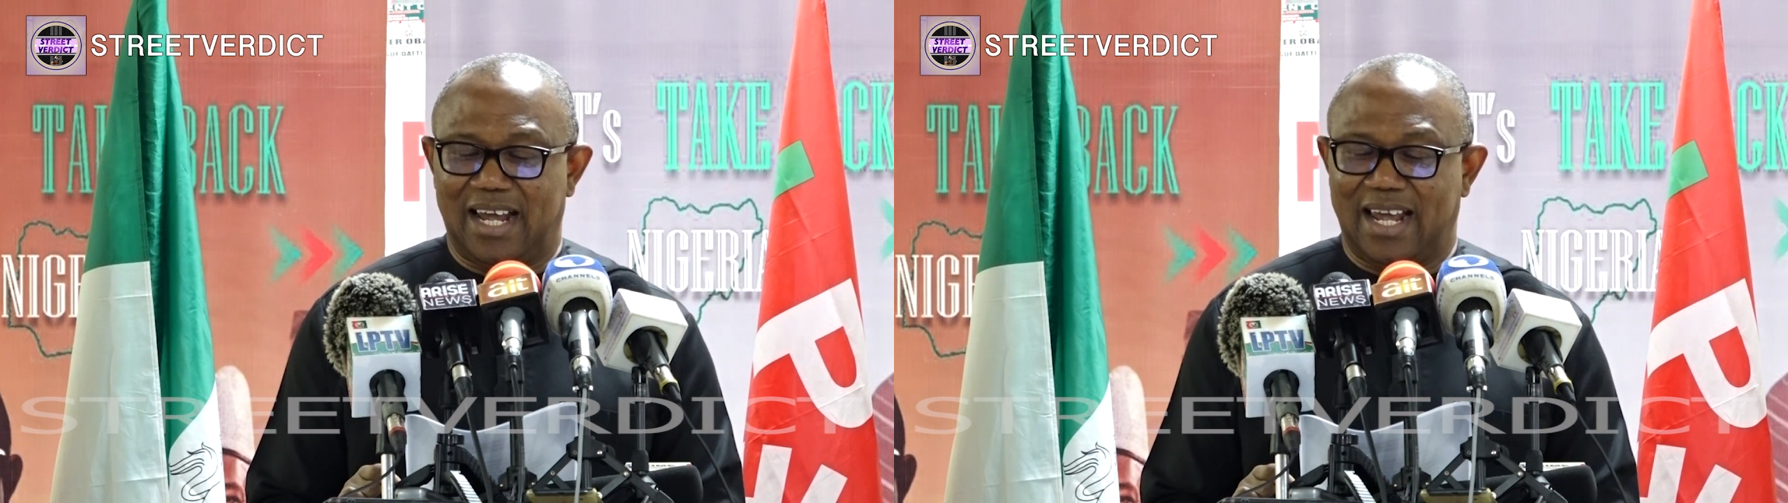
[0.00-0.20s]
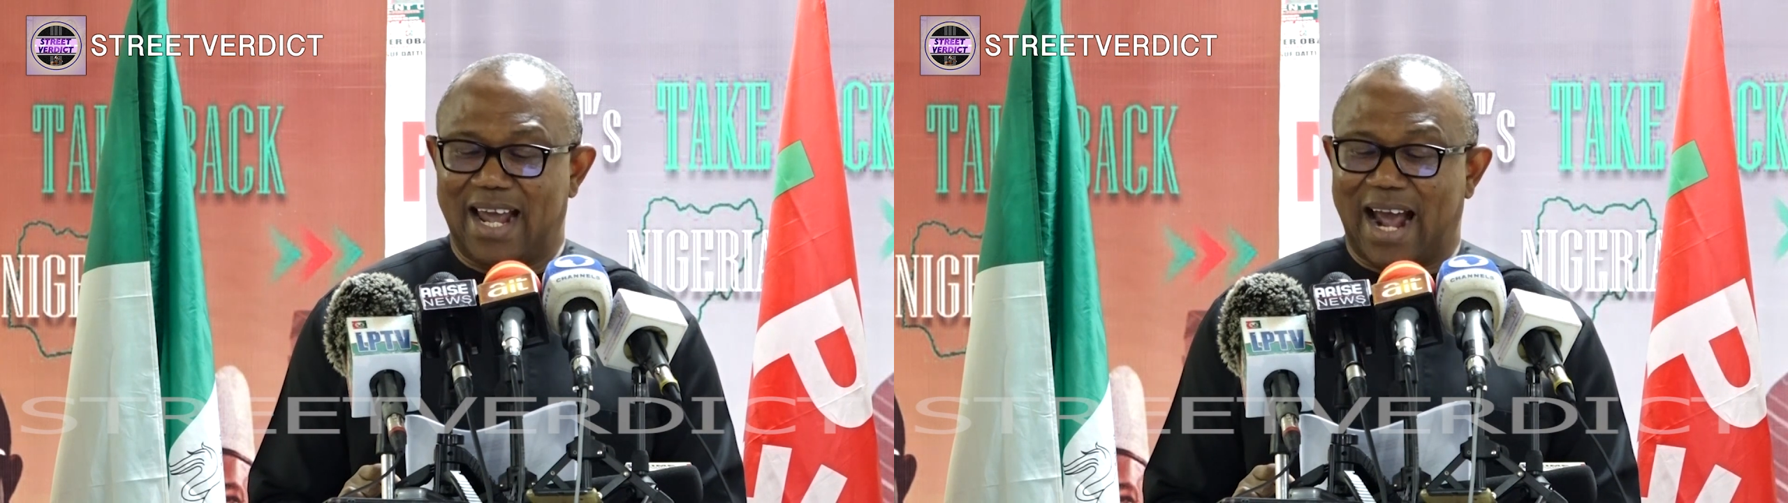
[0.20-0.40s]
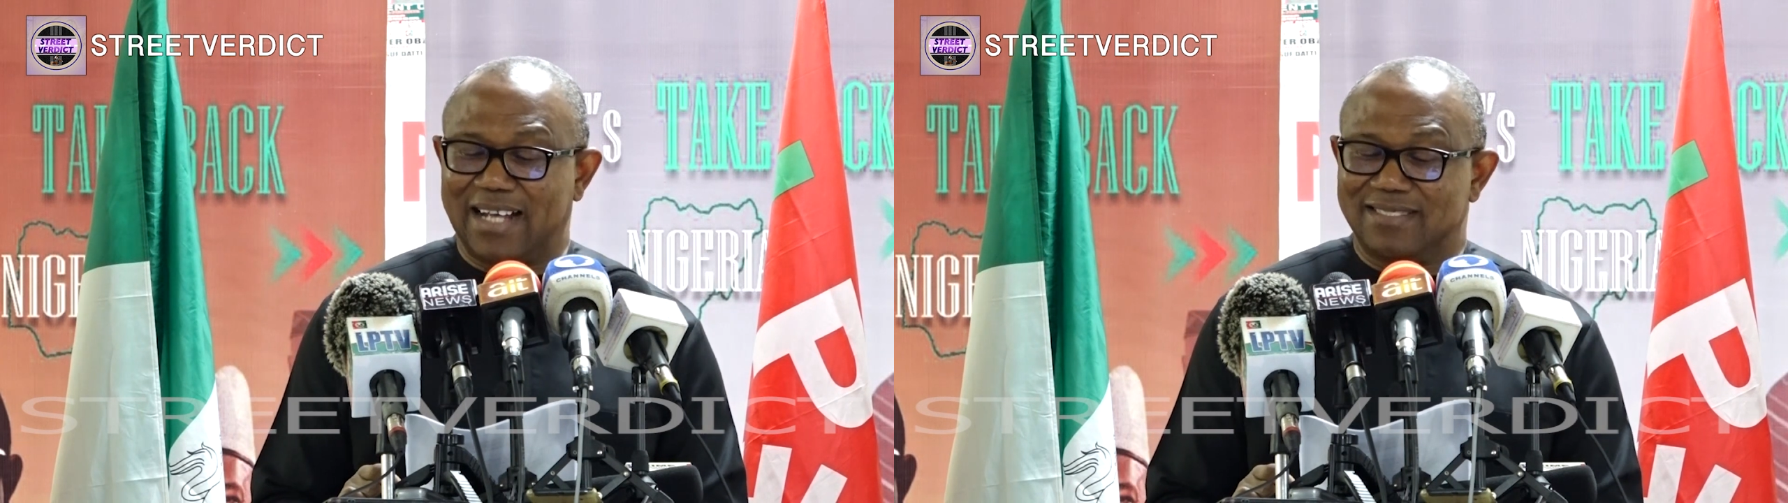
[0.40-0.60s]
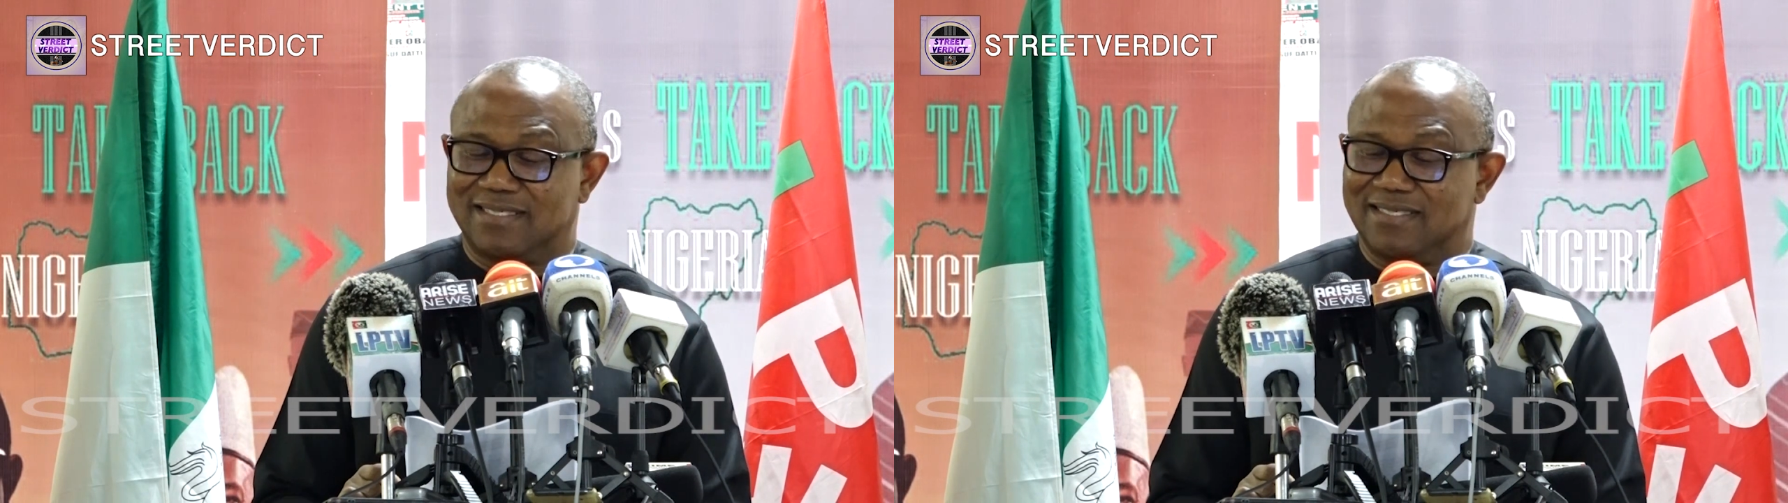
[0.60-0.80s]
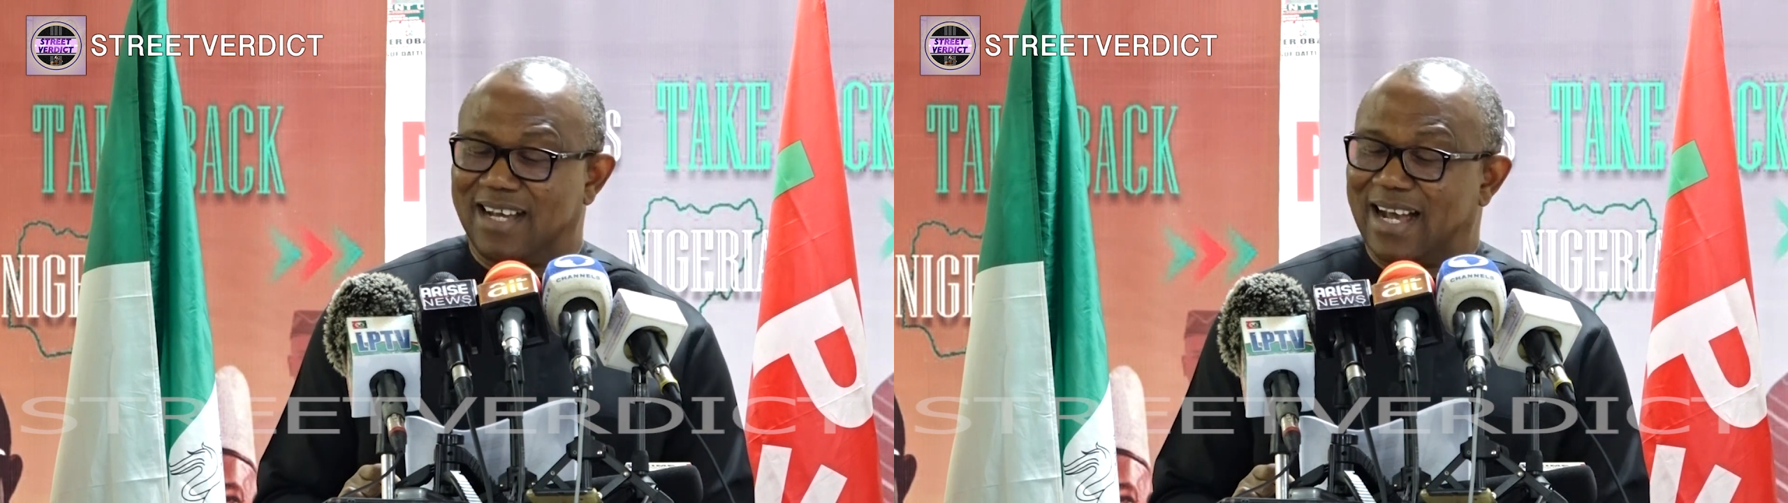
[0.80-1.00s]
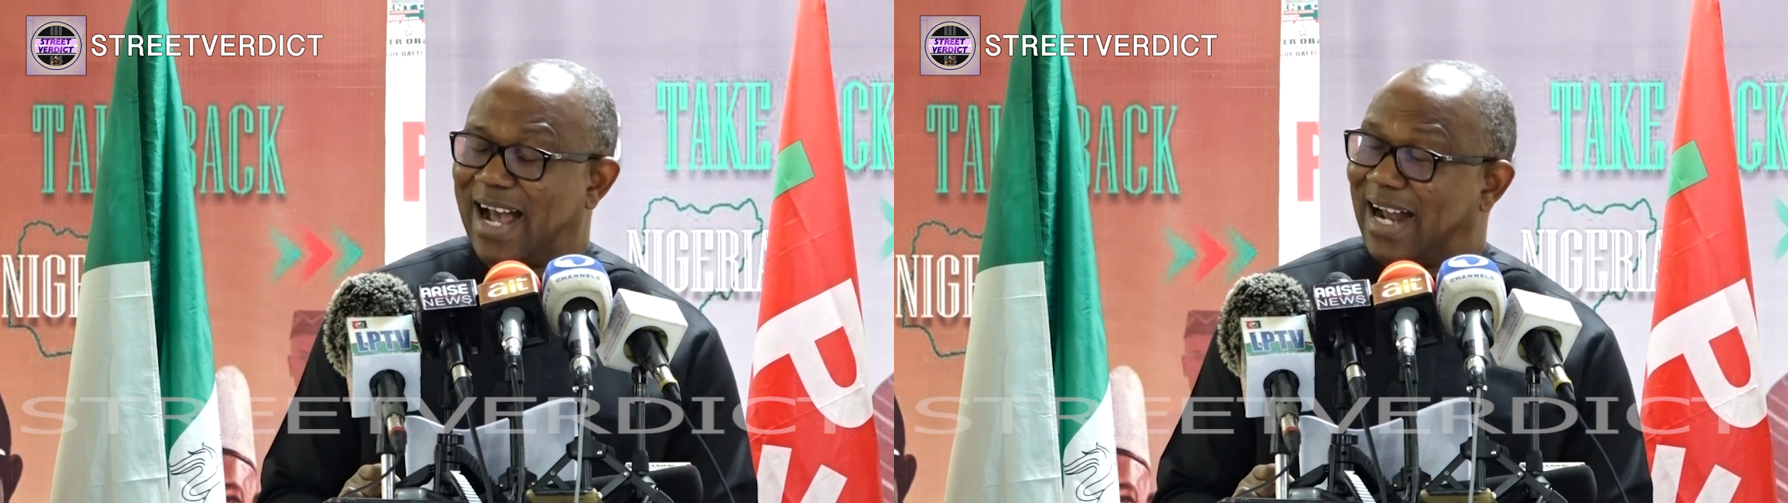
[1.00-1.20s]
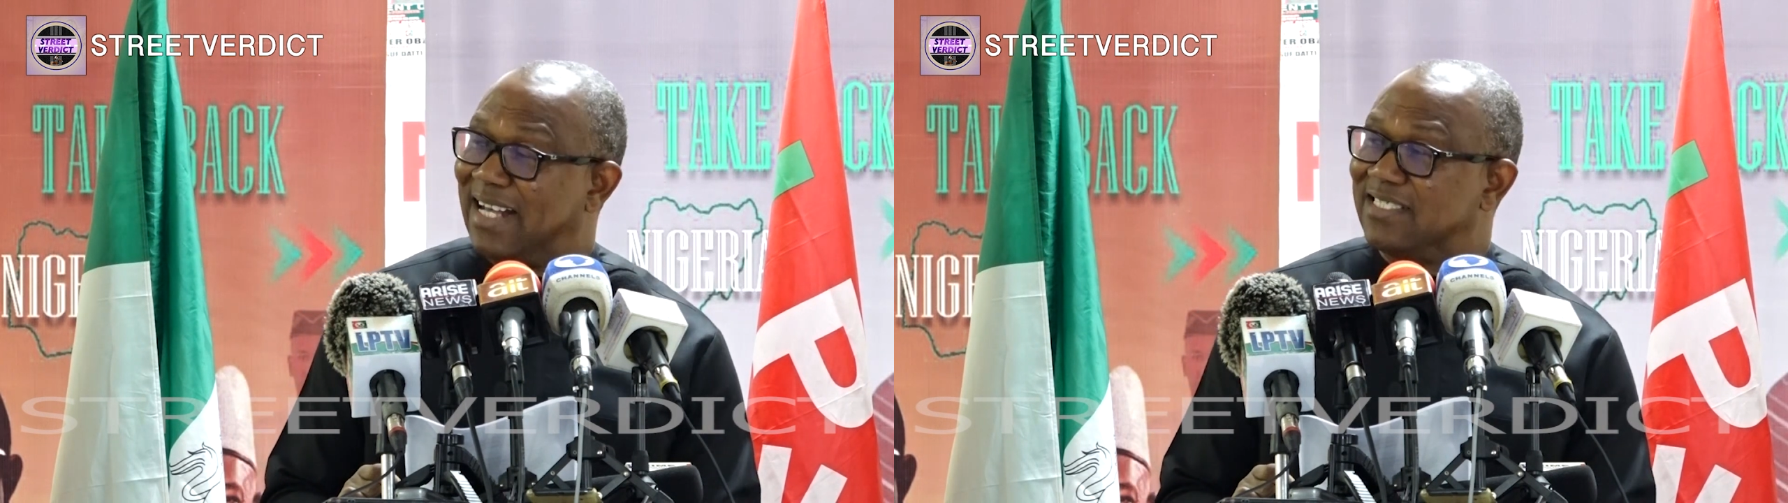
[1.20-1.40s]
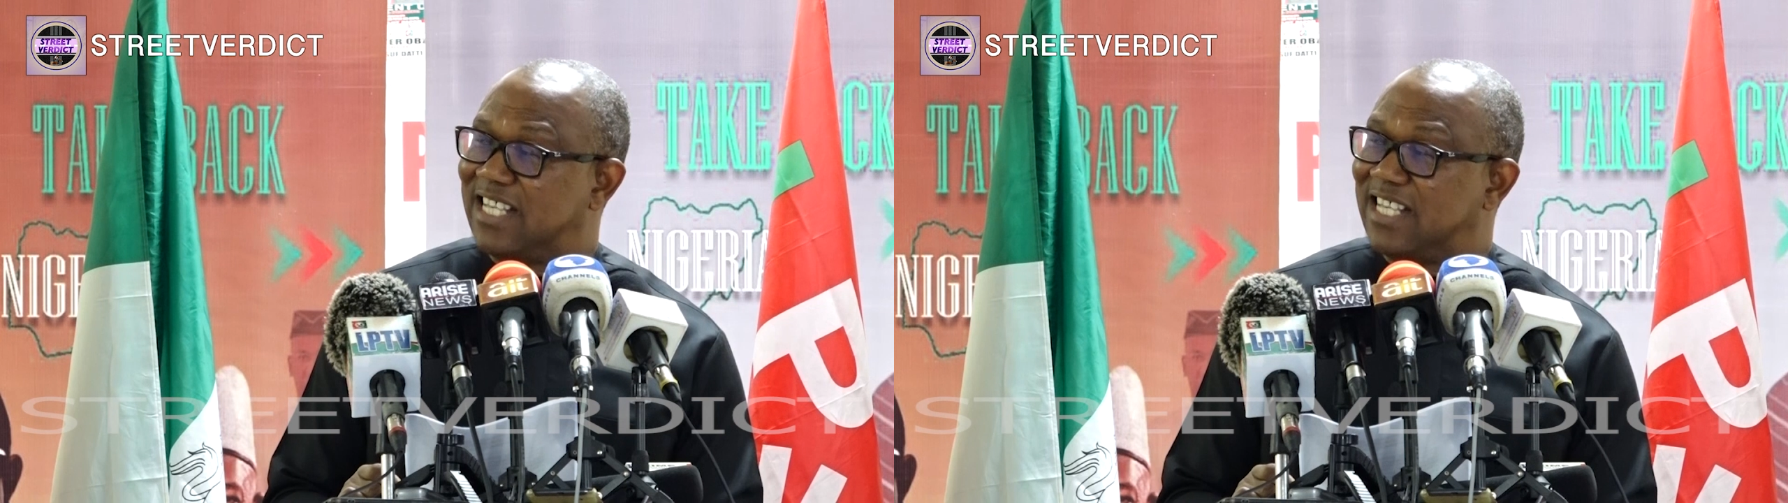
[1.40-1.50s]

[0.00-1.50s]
he had had a